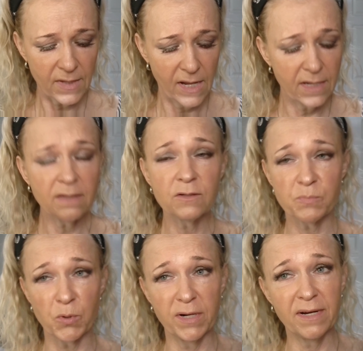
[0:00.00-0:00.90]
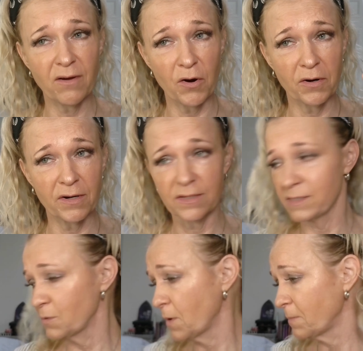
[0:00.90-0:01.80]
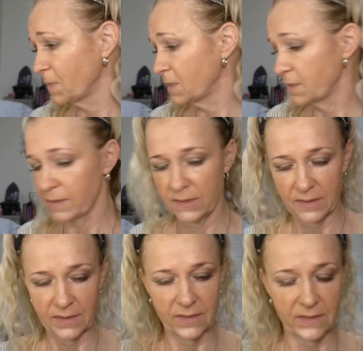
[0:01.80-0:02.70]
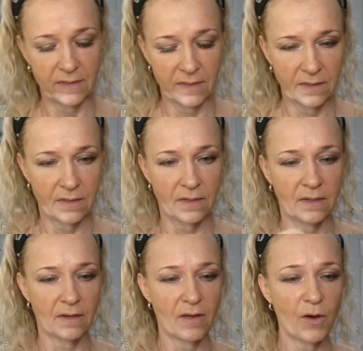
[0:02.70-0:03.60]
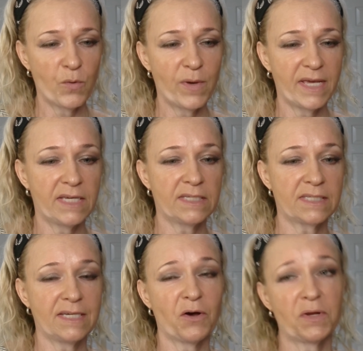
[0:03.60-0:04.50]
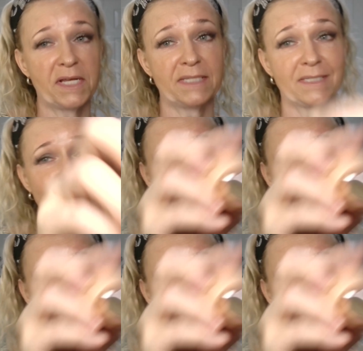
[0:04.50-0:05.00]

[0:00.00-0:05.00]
And it looks pretty dark, so I'm going to go easy on it.